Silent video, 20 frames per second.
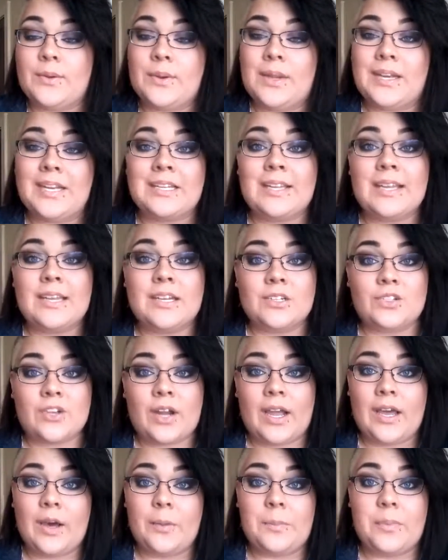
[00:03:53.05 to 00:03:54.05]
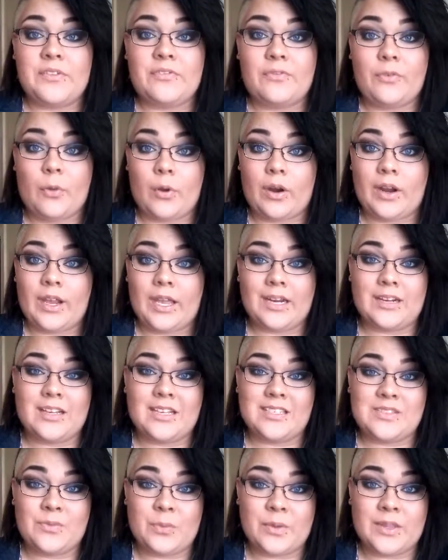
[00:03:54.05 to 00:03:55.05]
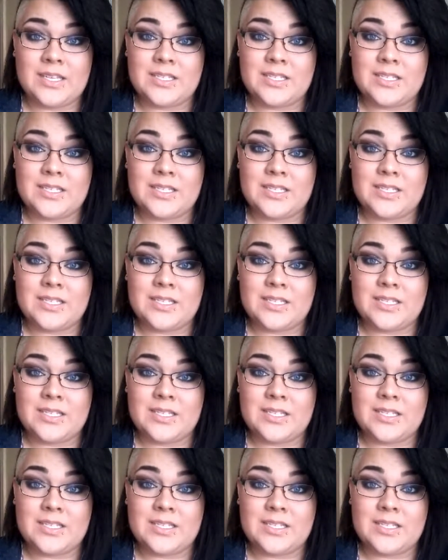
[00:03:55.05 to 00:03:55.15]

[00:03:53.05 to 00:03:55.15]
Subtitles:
And I did let it dry out beforehand, because with